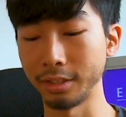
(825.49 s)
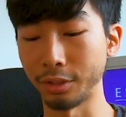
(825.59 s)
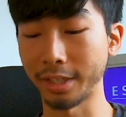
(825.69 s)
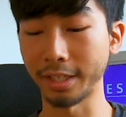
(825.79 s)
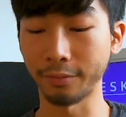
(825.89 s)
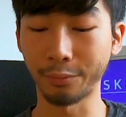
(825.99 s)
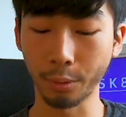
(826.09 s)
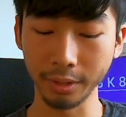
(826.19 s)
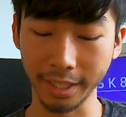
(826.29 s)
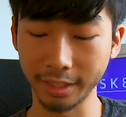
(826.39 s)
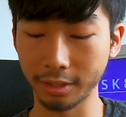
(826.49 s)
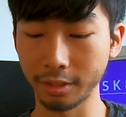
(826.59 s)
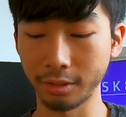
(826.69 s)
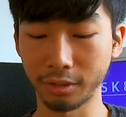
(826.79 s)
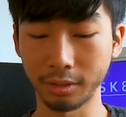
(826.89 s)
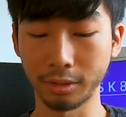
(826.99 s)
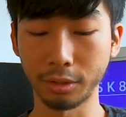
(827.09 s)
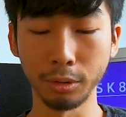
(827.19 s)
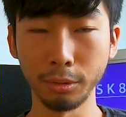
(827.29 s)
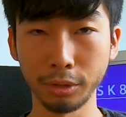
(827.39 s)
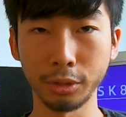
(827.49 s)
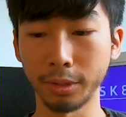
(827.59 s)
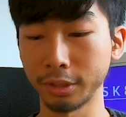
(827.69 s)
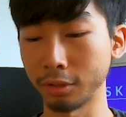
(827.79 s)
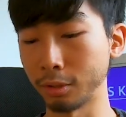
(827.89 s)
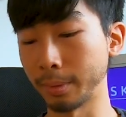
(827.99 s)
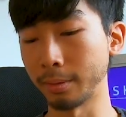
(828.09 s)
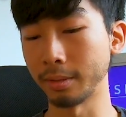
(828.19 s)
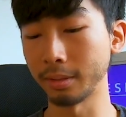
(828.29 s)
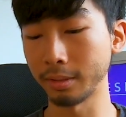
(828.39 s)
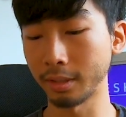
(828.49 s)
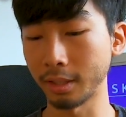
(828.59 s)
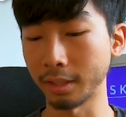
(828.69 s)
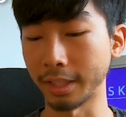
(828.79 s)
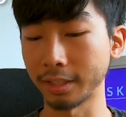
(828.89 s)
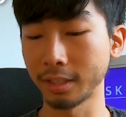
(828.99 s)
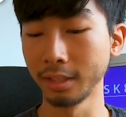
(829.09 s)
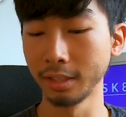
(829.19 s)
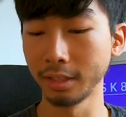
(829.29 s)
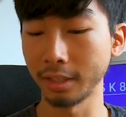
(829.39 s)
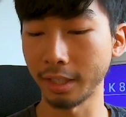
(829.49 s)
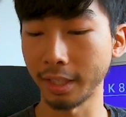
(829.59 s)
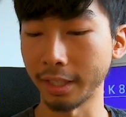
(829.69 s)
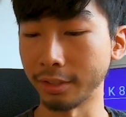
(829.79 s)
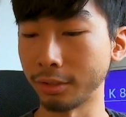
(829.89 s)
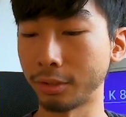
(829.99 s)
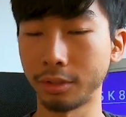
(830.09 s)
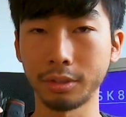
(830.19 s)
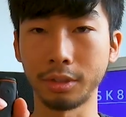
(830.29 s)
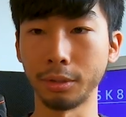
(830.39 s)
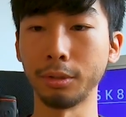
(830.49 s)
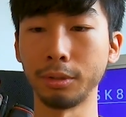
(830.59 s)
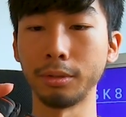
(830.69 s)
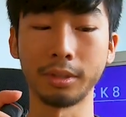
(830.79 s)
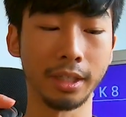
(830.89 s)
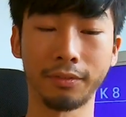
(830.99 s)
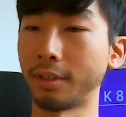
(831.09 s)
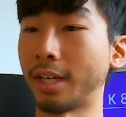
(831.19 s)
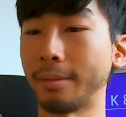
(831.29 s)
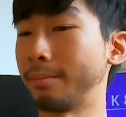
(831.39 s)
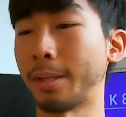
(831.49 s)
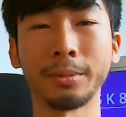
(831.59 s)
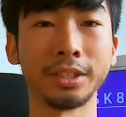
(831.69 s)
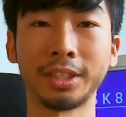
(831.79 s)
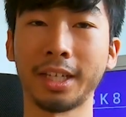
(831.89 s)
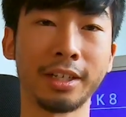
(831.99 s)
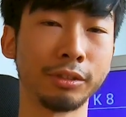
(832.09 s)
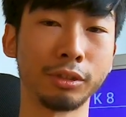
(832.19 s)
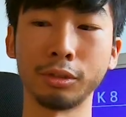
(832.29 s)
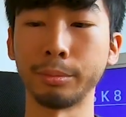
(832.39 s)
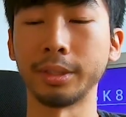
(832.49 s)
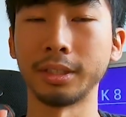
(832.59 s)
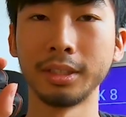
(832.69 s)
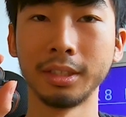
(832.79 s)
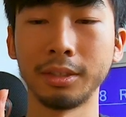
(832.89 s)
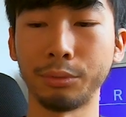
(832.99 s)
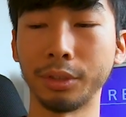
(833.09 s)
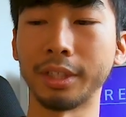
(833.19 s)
You're getting 4 lights, 2 200 lumen lights, and 2, I forgot, I'm gonna say 100 lumen rear